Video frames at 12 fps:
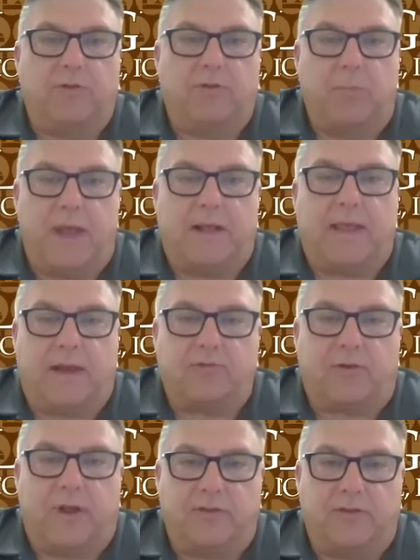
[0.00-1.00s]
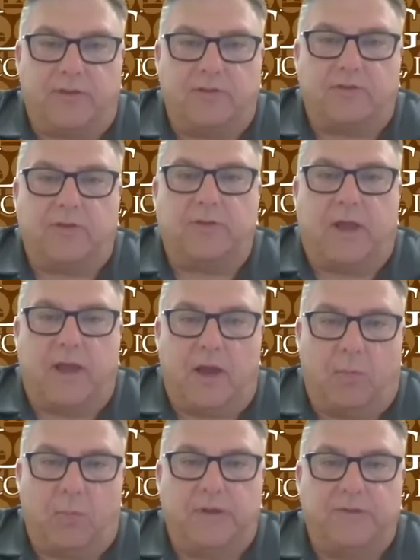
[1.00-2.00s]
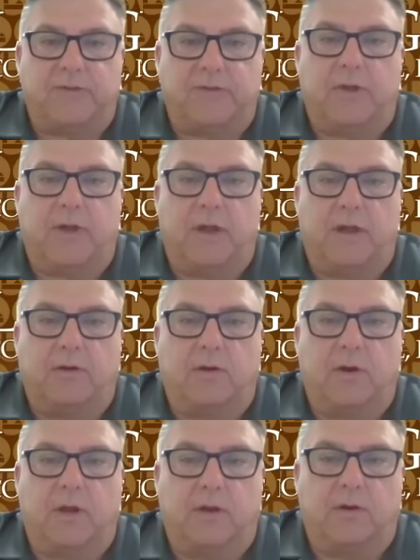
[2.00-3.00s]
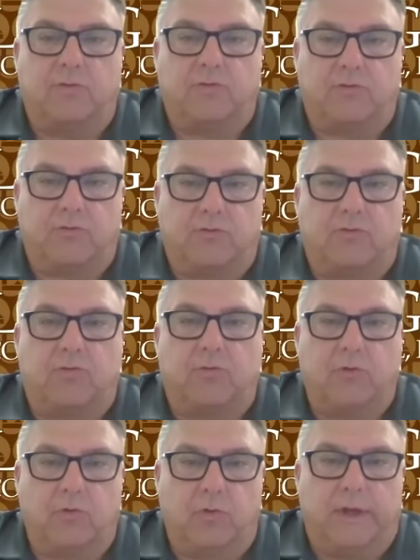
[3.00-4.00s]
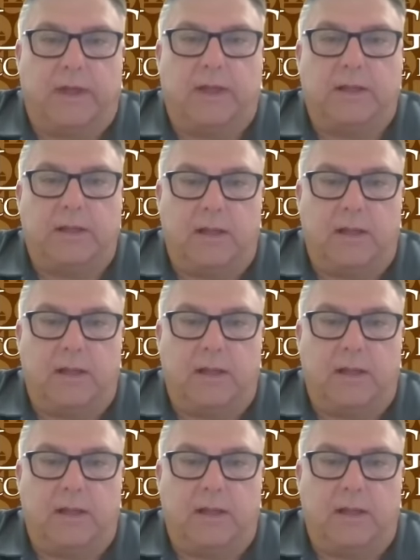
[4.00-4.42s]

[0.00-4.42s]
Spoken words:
to make that transition to helmets and truly